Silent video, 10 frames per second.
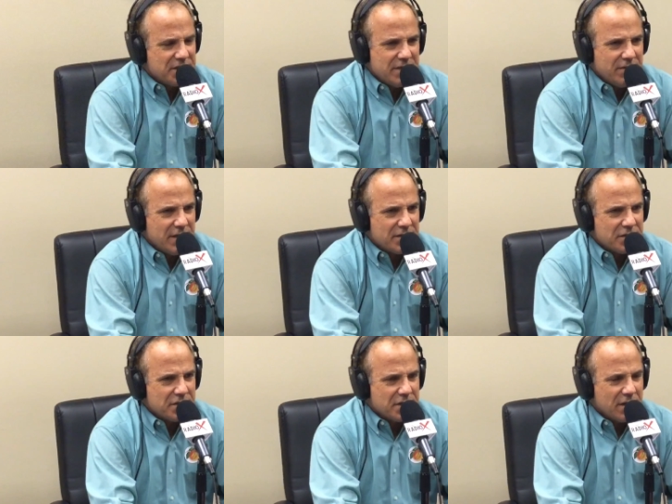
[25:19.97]
I think CVS
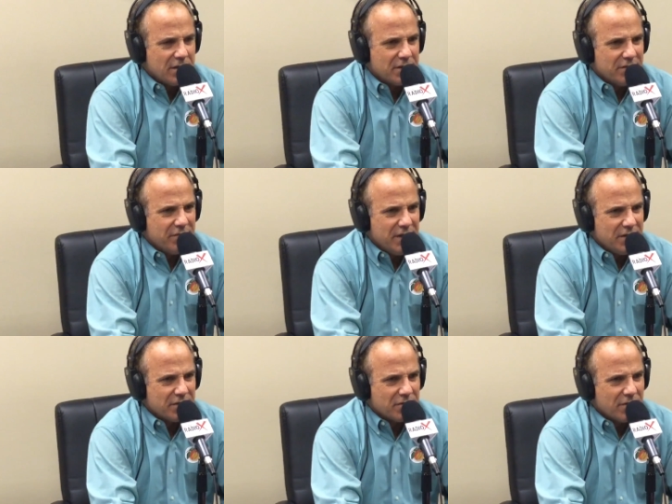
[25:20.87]
is selling
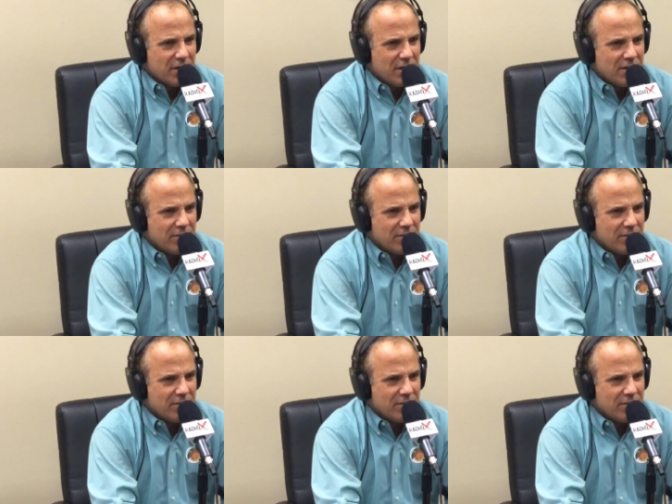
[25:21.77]
convenience, are they not?